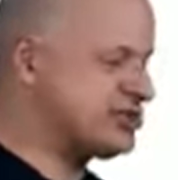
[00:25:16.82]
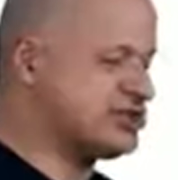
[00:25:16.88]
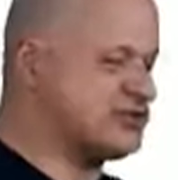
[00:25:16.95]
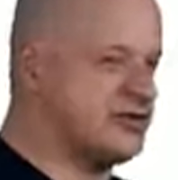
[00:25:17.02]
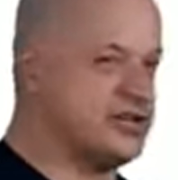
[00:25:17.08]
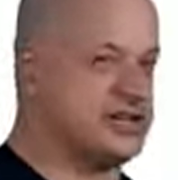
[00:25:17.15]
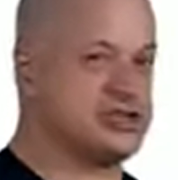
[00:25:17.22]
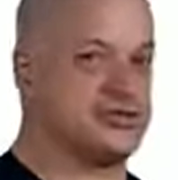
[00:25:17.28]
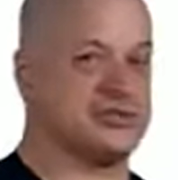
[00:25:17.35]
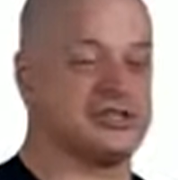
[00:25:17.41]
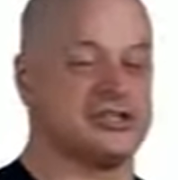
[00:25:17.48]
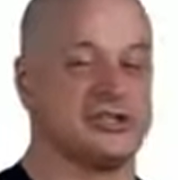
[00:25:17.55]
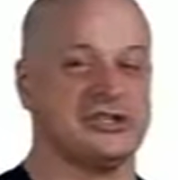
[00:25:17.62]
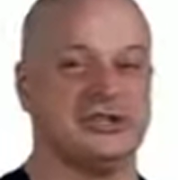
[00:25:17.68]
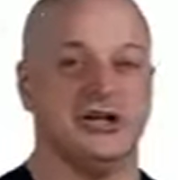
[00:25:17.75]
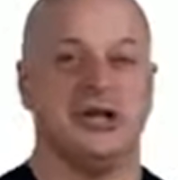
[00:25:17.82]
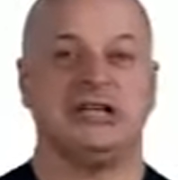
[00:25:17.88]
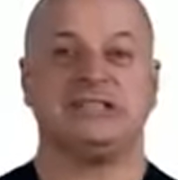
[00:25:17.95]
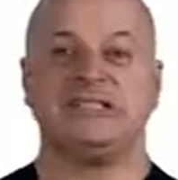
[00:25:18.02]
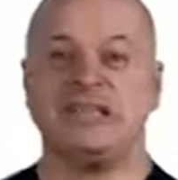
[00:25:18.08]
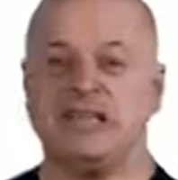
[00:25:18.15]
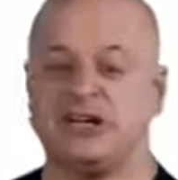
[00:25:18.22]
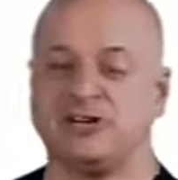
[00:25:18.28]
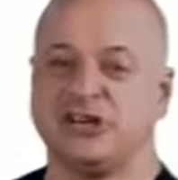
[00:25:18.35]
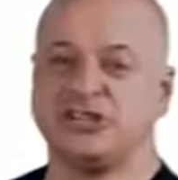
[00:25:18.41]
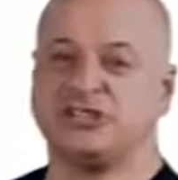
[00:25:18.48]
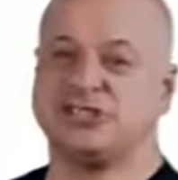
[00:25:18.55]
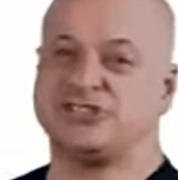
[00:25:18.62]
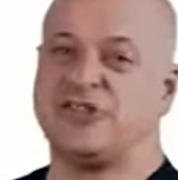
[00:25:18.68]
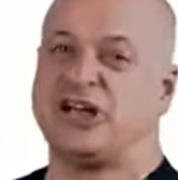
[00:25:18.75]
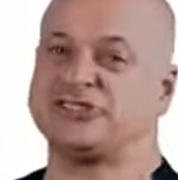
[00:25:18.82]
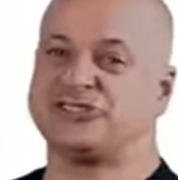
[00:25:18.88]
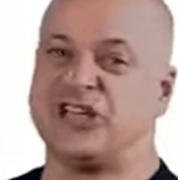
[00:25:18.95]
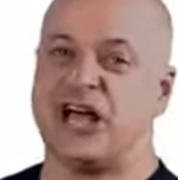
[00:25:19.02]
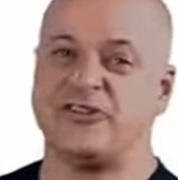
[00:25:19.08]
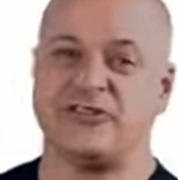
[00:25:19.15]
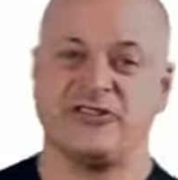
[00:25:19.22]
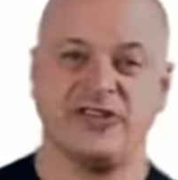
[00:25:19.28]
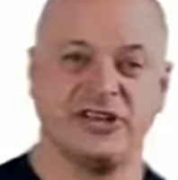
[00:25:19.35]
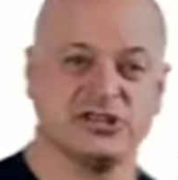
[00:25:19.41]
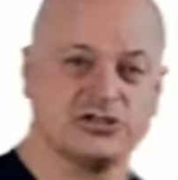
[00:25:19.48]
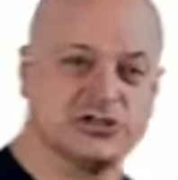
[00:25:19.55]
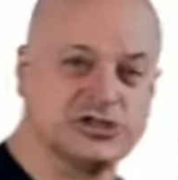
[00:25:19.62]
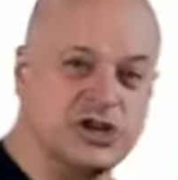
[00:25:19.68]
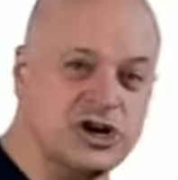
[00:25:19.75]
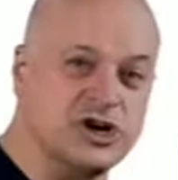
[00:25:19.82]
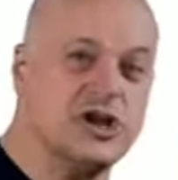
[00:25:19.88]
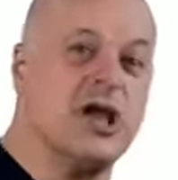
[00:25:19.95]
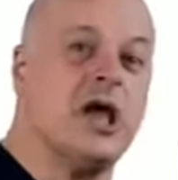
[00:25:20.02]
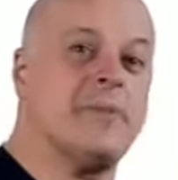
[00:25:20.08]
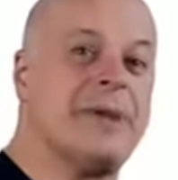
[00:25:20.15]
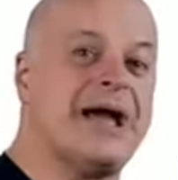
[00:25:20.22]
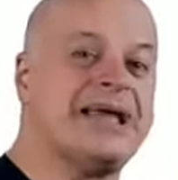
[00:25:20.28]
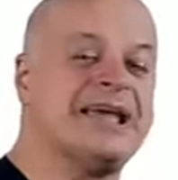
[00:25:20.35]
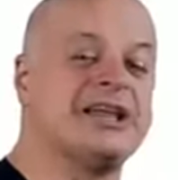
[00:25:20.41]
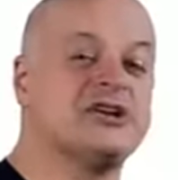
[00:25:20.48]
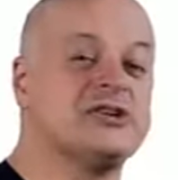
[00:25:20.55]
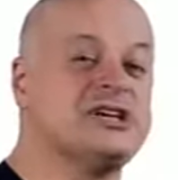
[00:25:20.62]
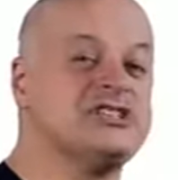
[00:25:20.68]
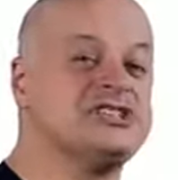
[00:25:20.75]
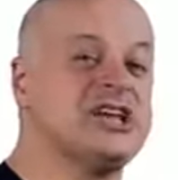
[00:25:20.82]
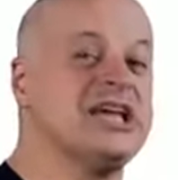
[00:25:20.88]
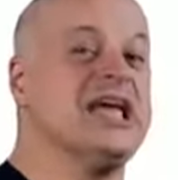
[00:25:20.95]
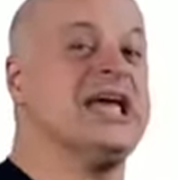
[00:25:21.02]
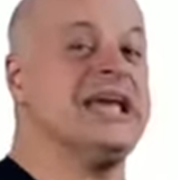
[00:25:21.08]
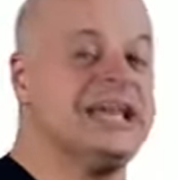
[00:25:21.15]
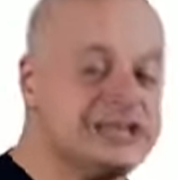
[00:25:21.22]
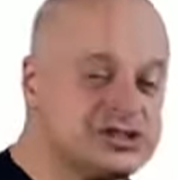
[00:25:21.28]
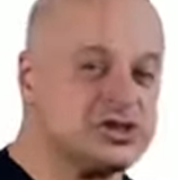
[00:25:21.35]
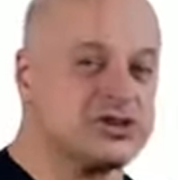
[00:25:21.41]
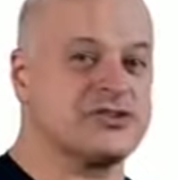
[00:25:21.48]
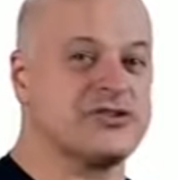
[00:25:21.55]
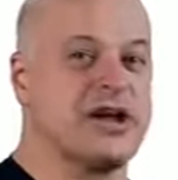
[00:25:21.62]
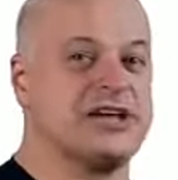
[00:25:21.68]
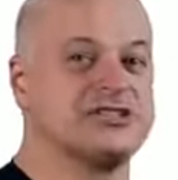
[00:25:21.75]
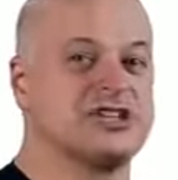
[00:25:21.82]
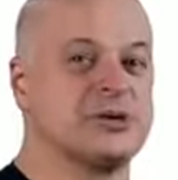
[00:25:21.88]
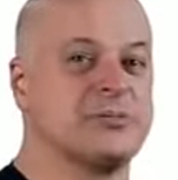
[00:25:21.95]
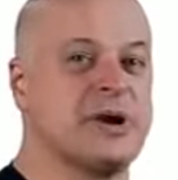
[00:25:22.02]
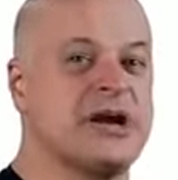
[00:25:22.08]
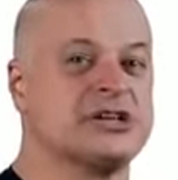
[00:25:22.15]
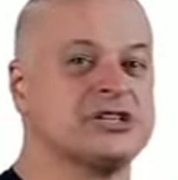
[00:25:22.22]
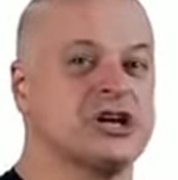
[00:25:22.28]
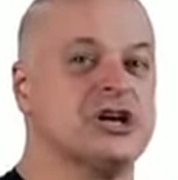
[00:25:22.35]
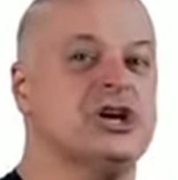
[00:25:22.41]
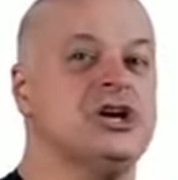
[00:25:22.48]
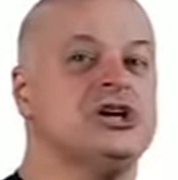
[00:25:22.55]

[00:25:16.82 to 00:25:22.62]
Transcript: venous return, decreases Valsalva venous return by increasing intrathoracic pressure.